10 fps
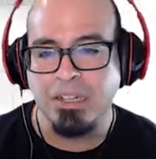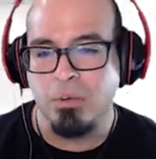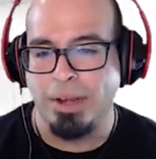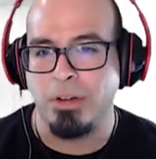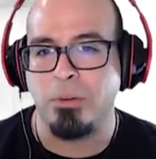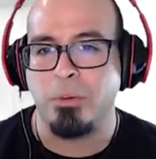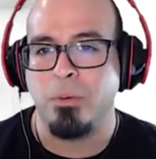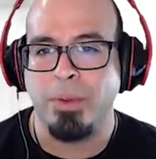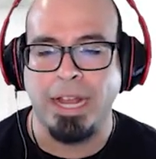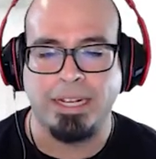Wait, ooh,
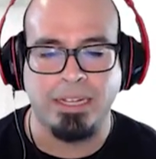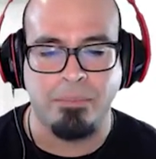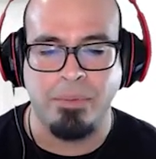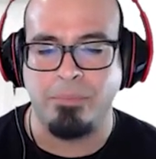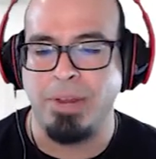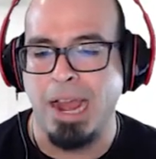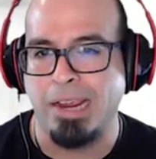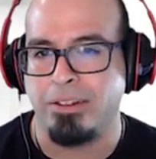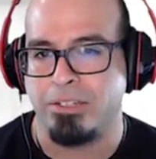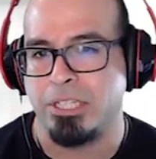we got
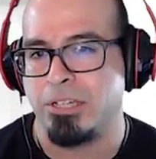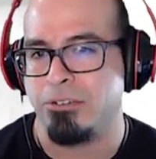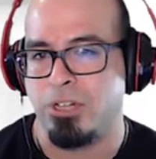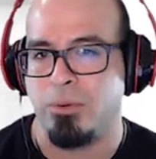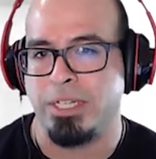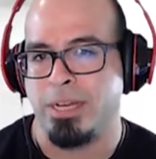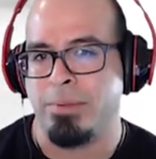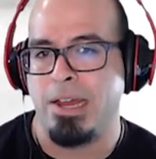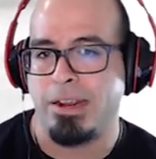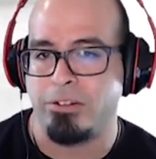binoculars. Let's go use our one-time
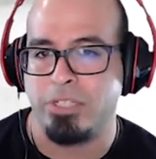binoculars.